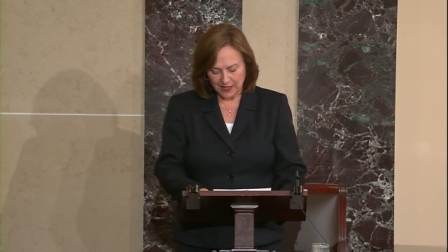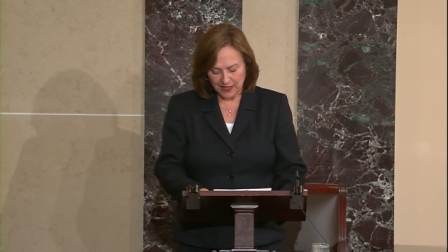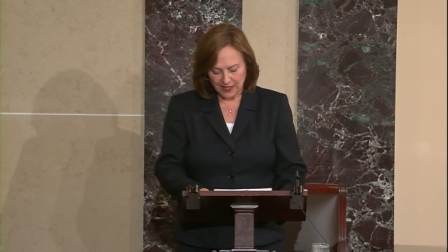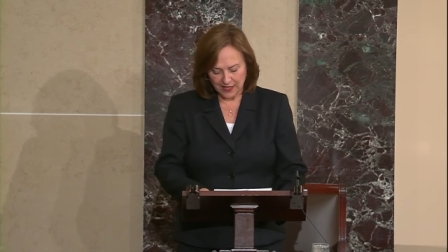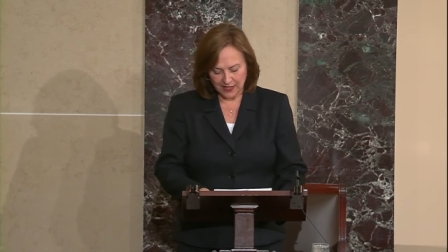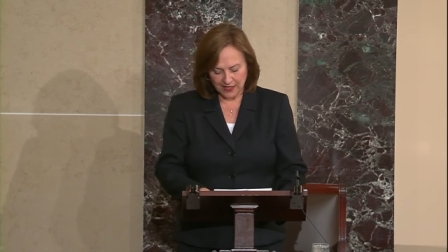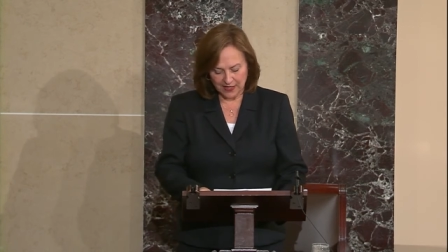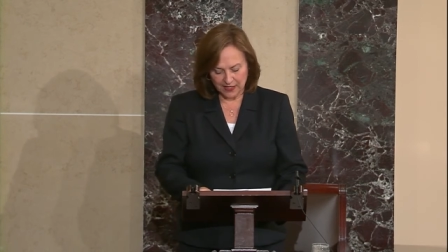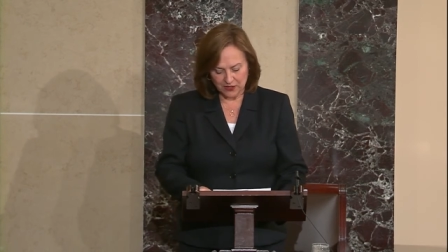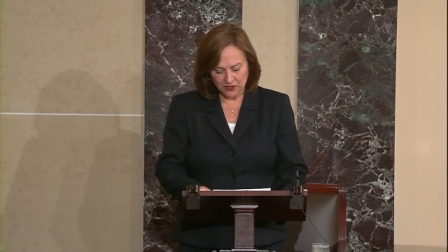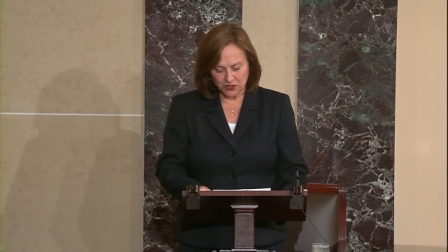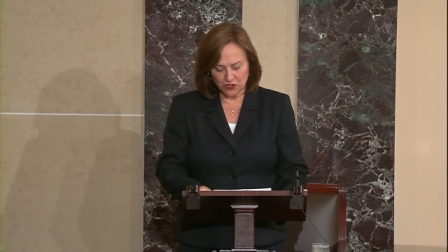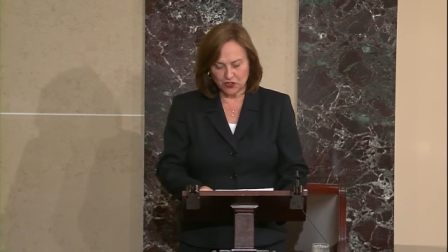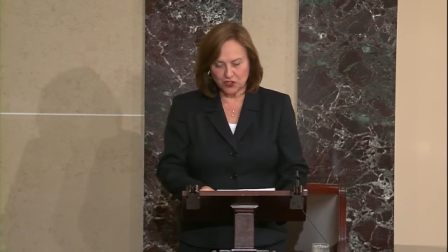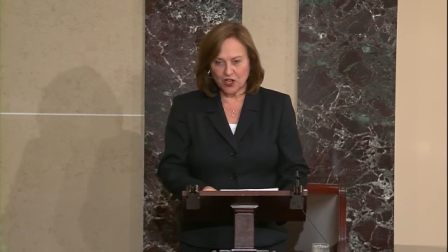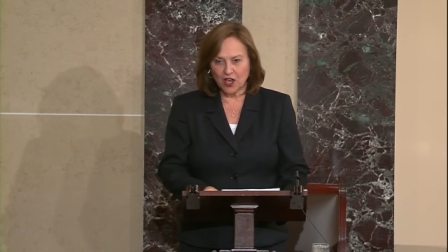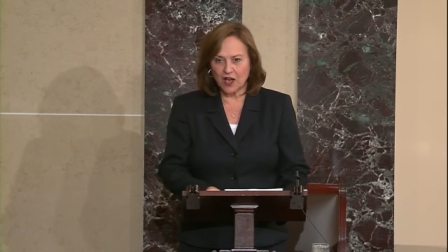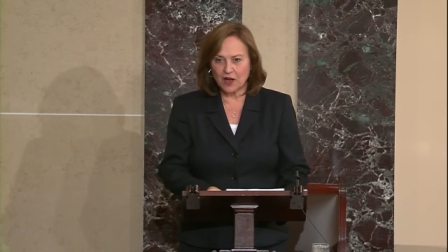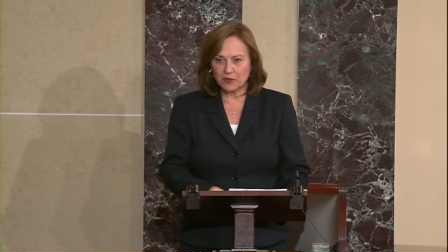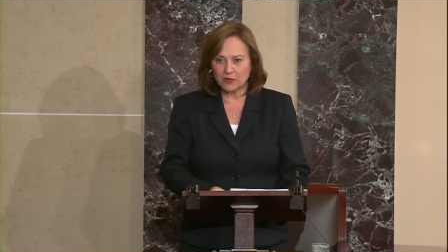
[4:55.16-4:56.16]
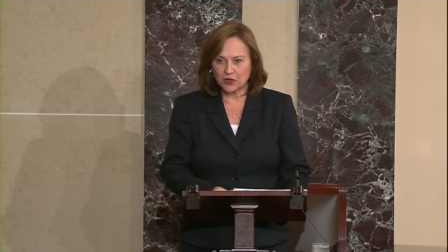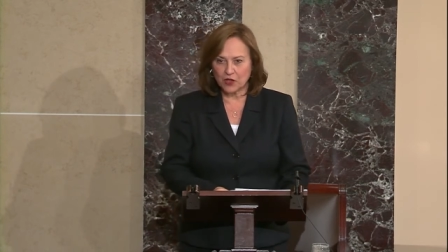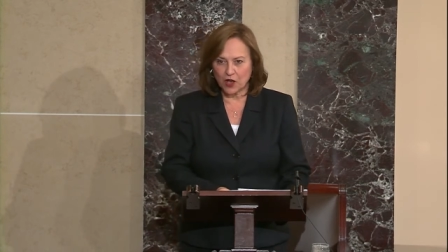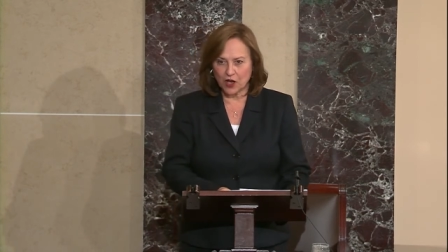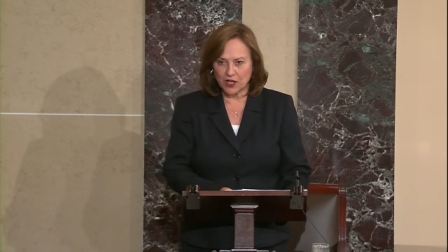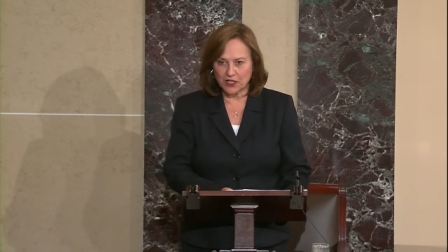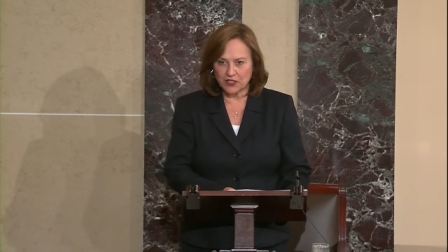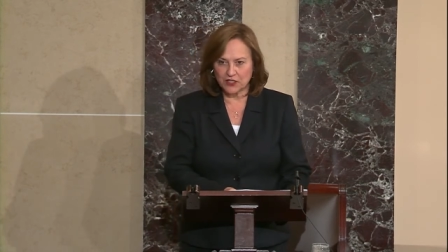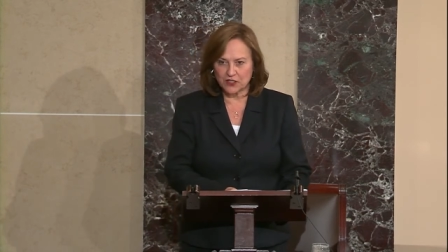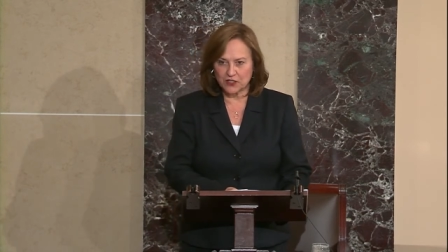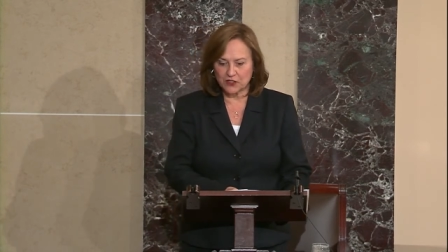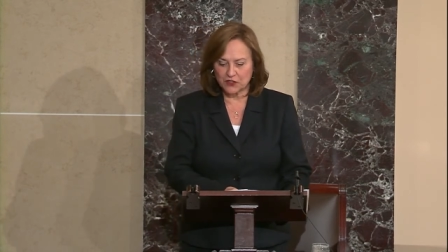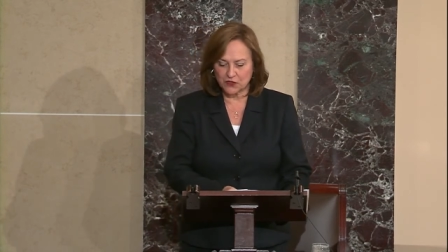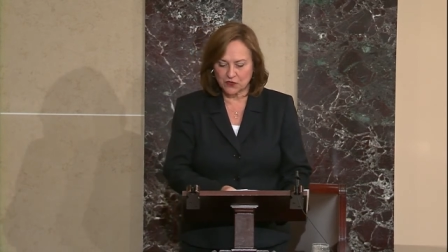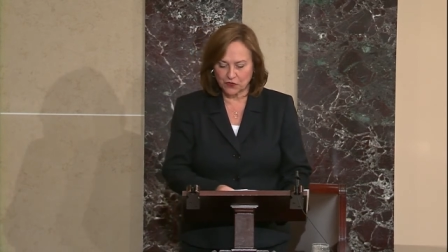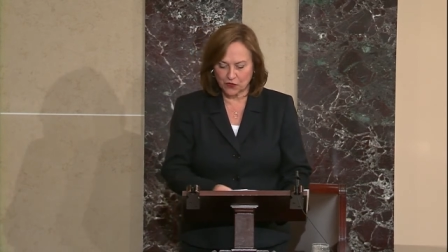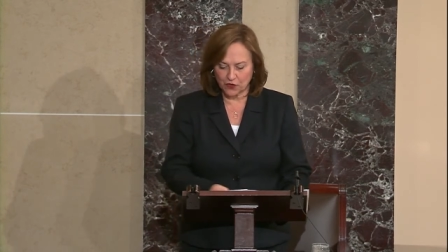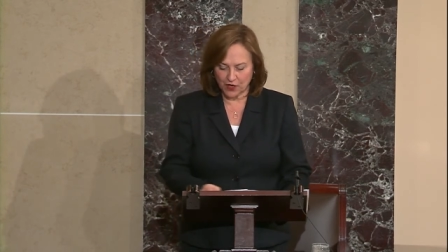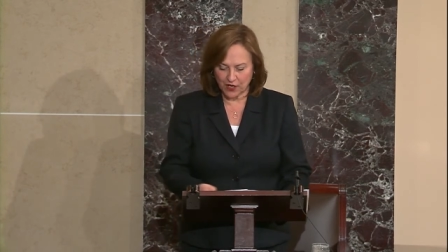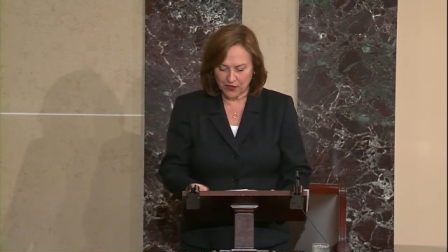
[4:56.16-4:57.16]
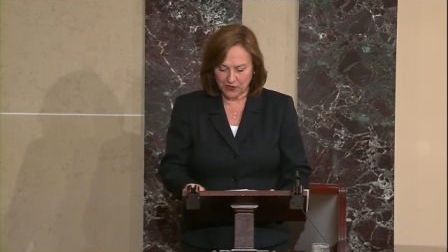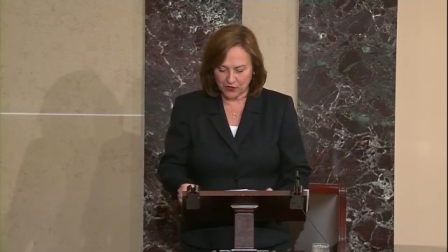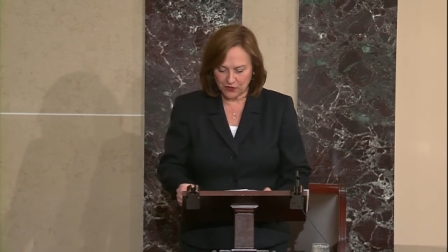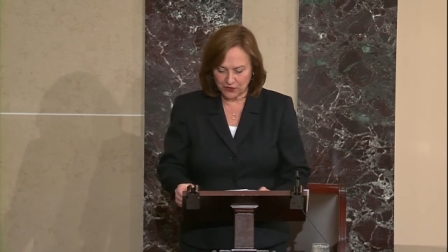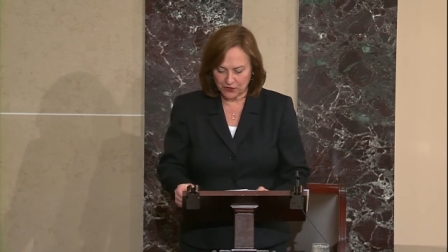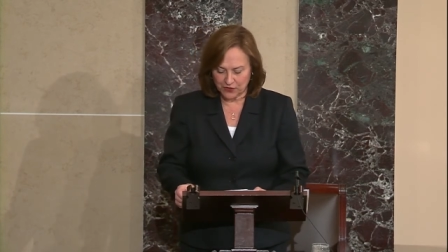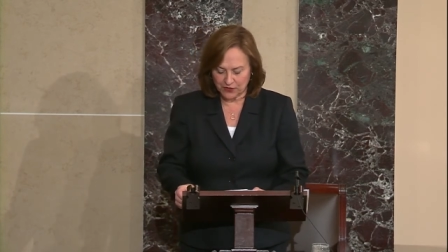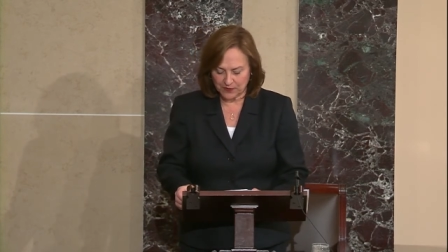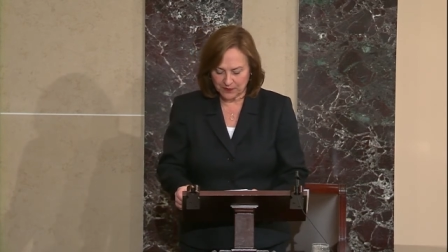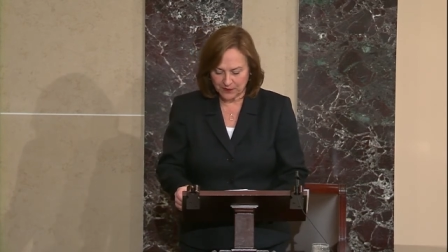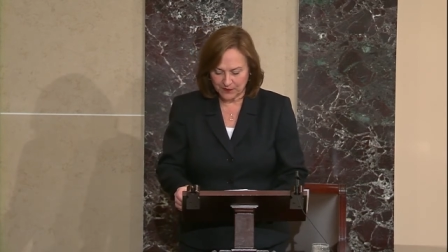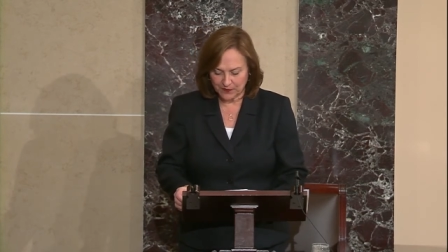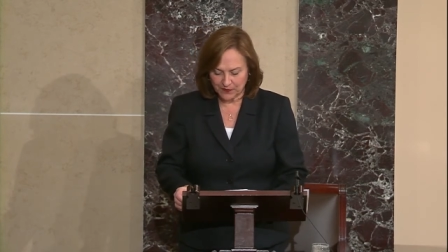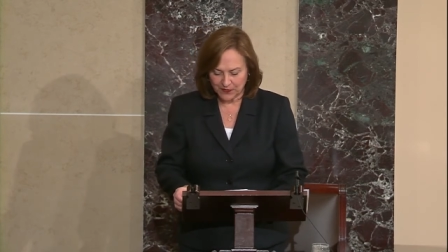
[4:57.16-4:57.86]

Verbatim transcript: against job losses for others.